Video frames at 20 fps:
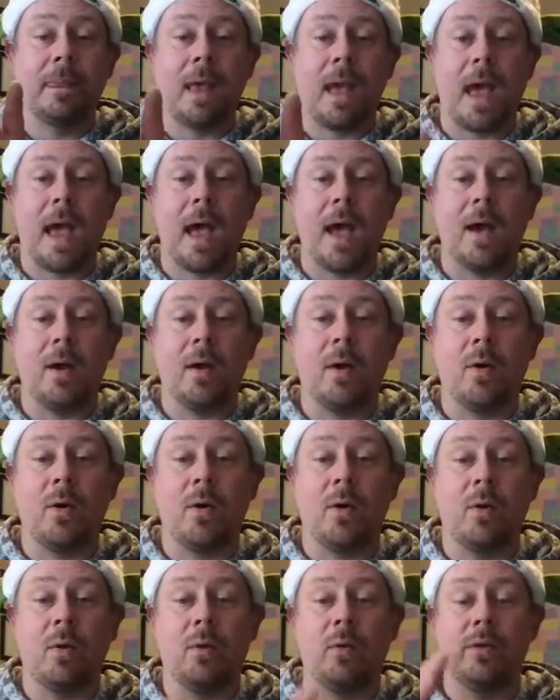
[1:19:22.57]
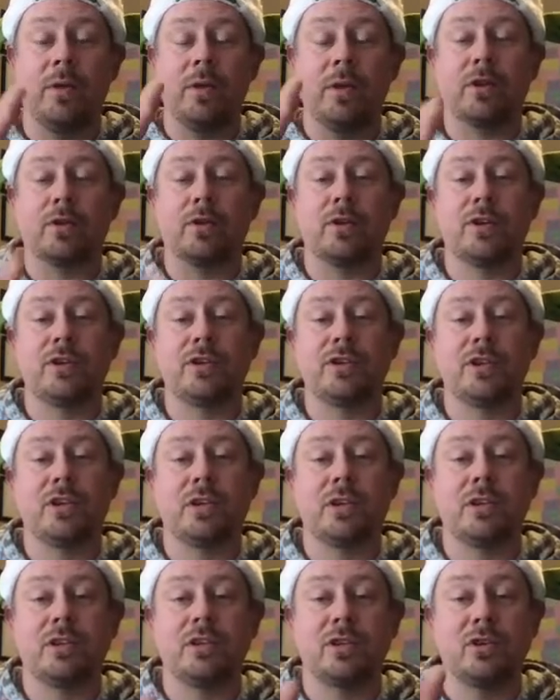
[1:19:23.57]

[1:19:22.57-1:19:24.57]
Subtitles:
how the Christians